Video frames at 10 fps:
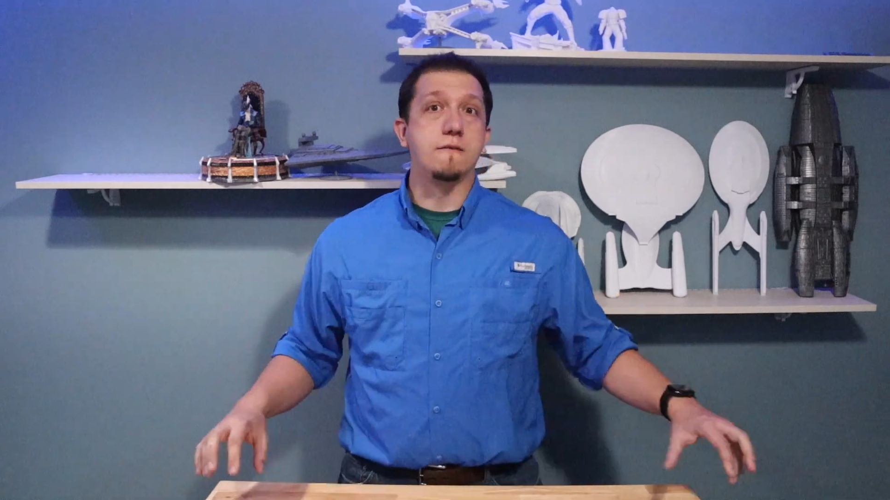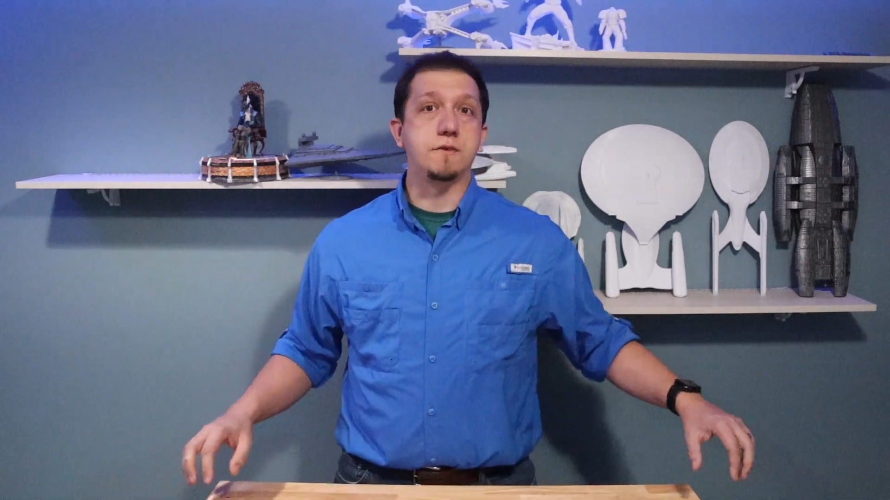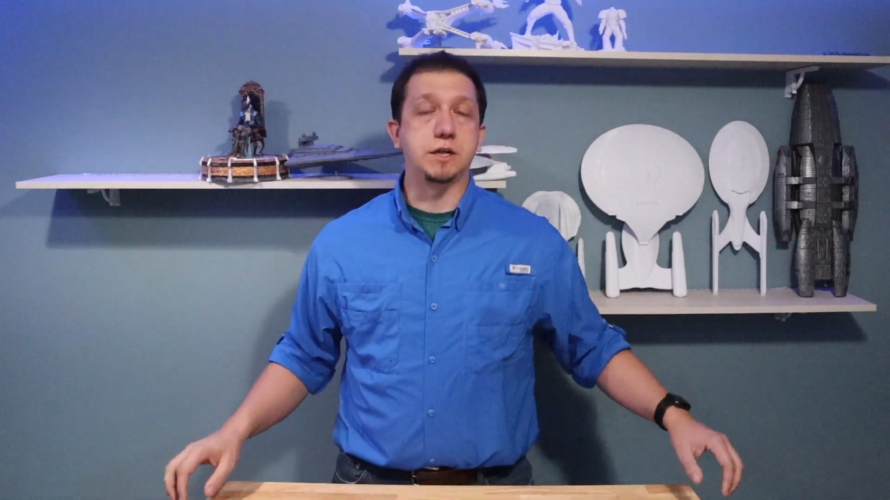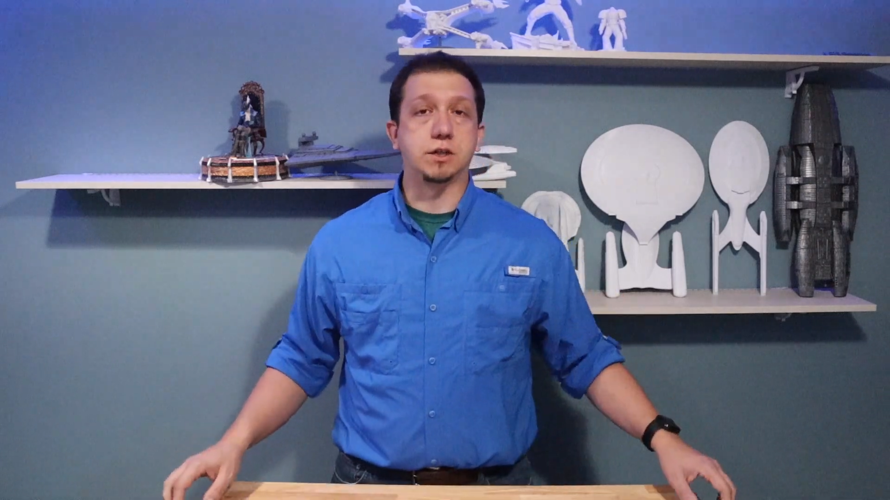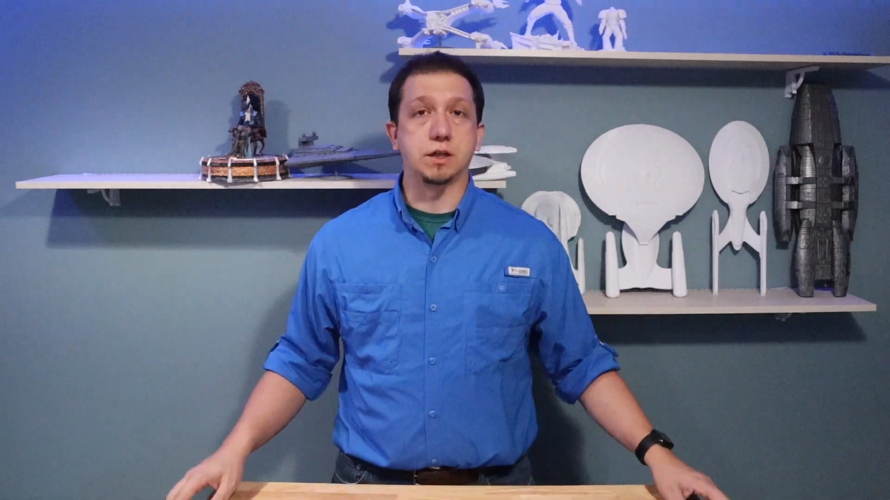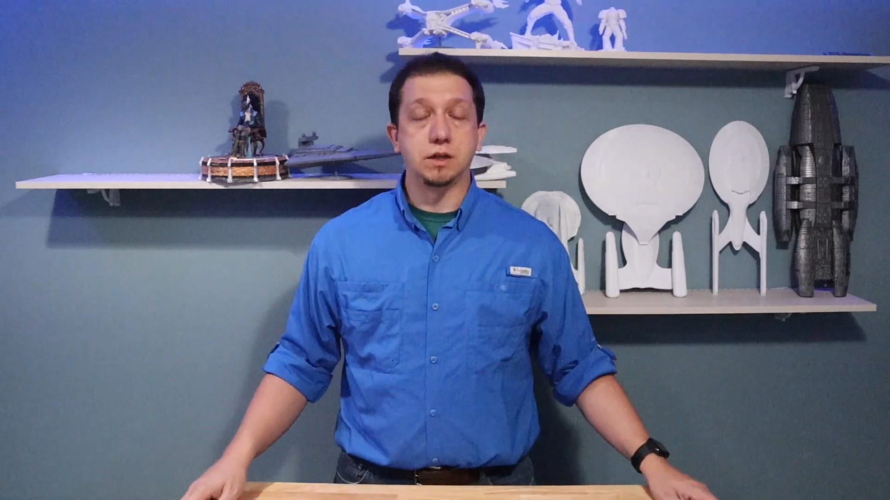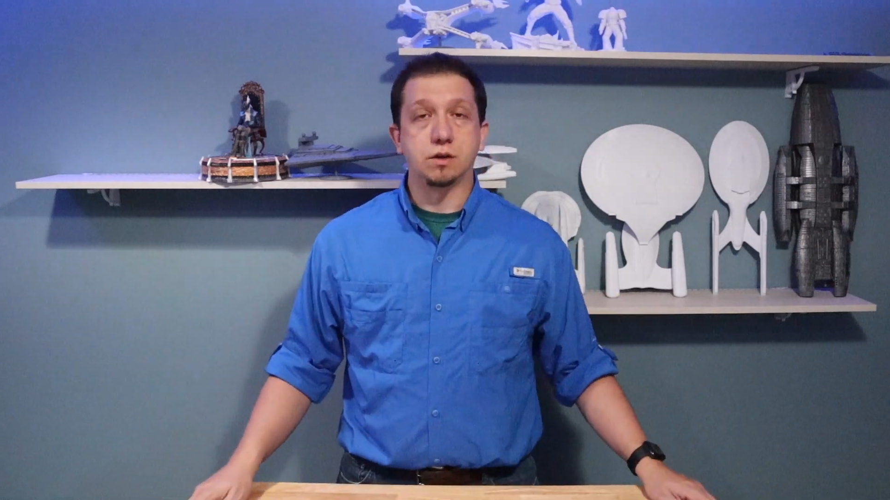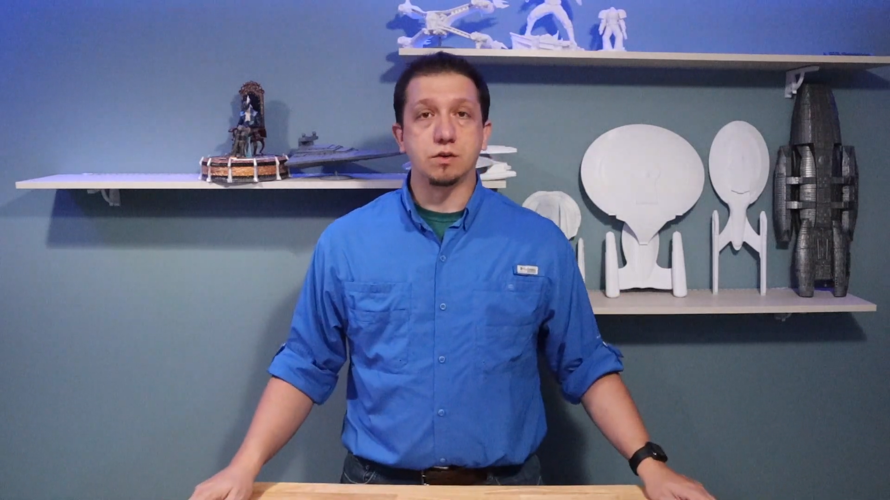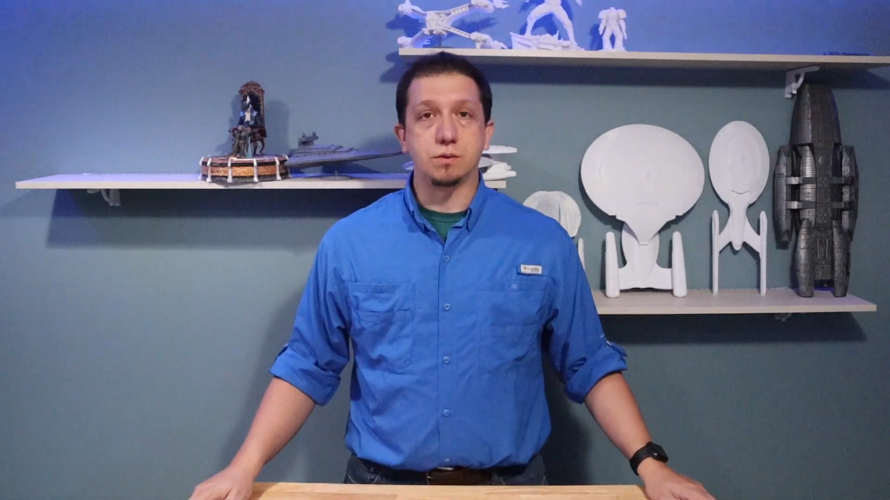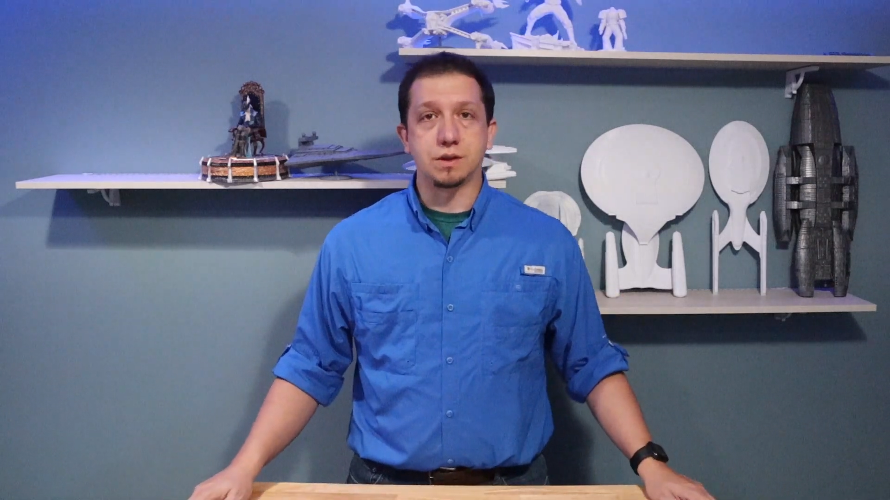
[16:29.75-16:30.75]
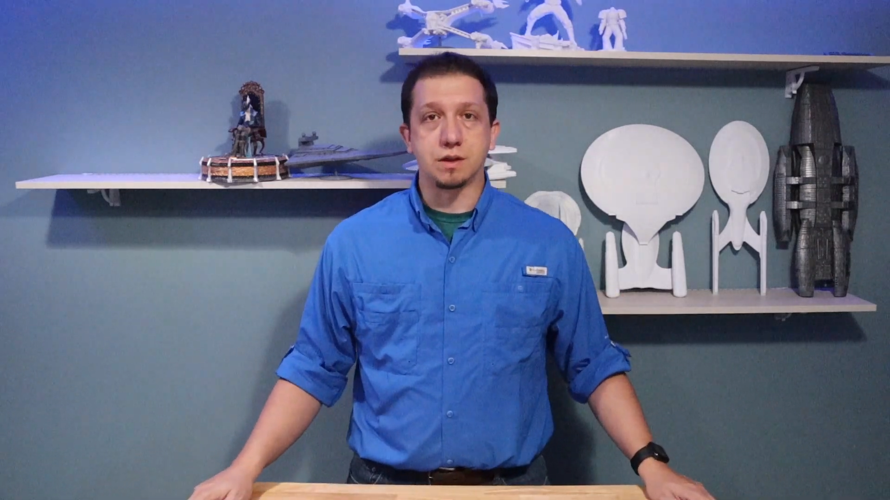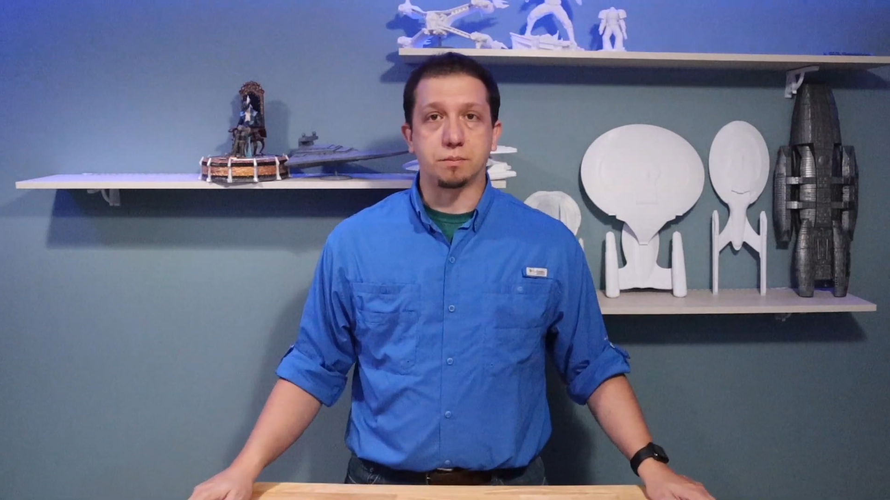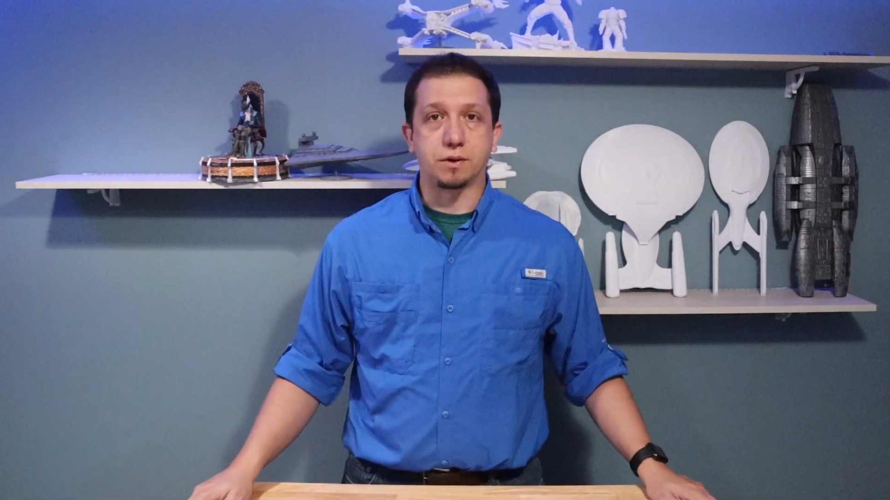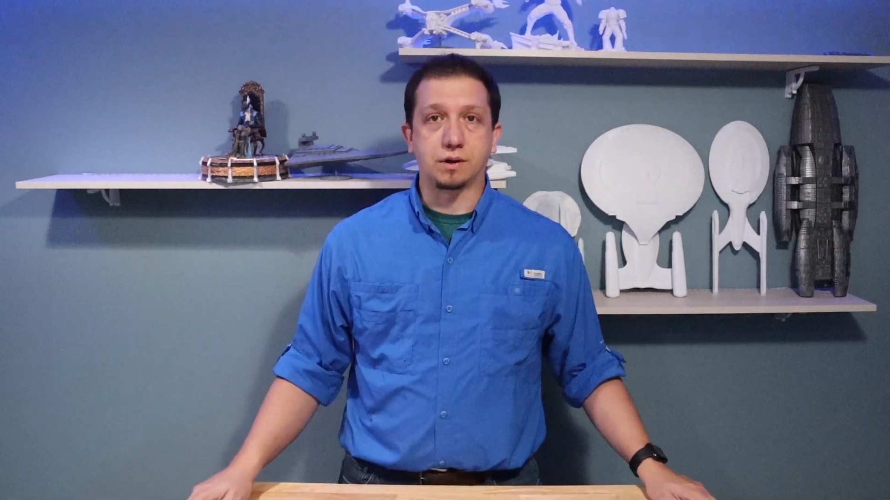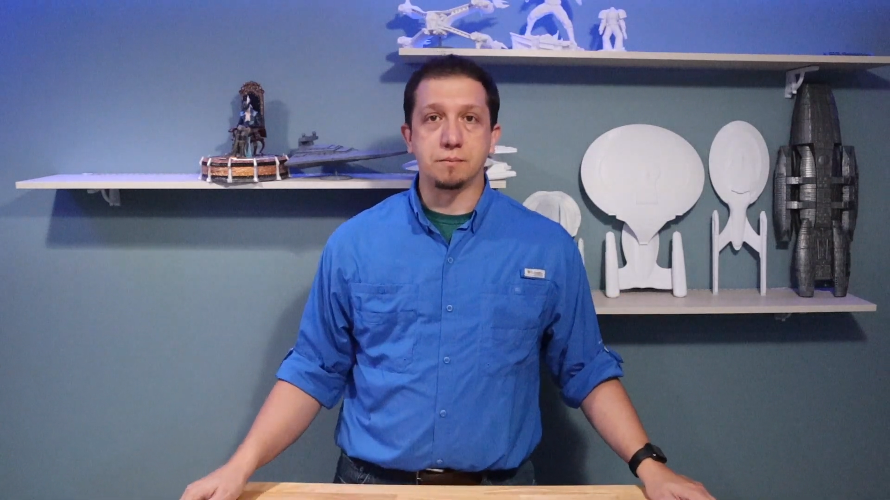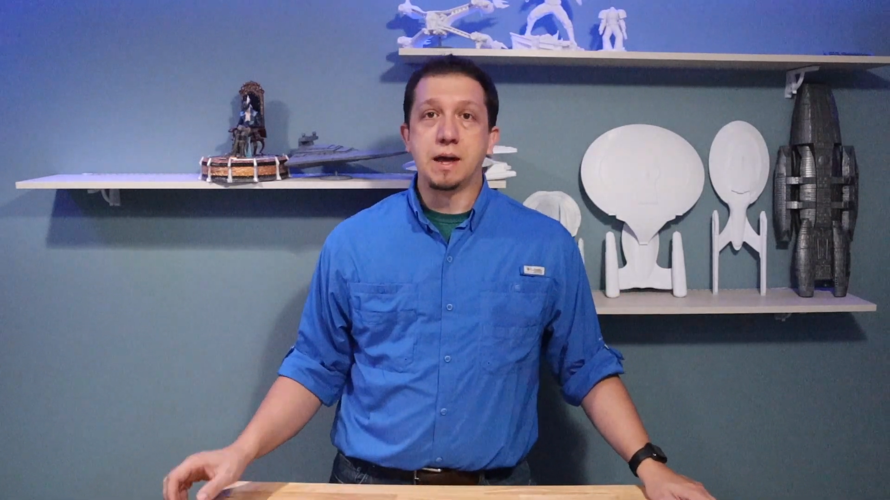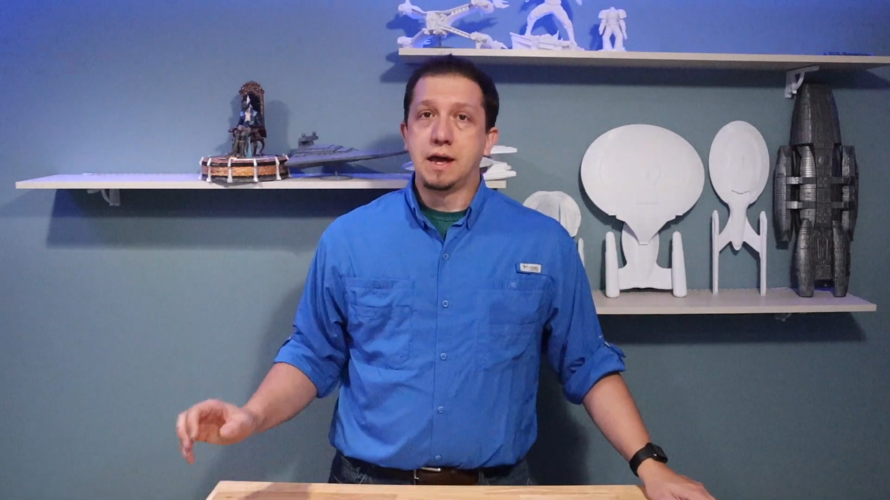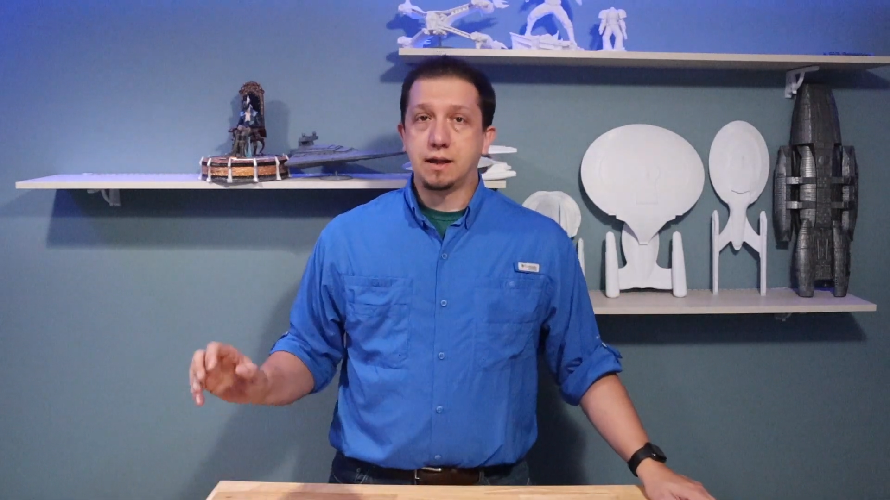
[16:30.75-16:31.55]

feature that you can do within the program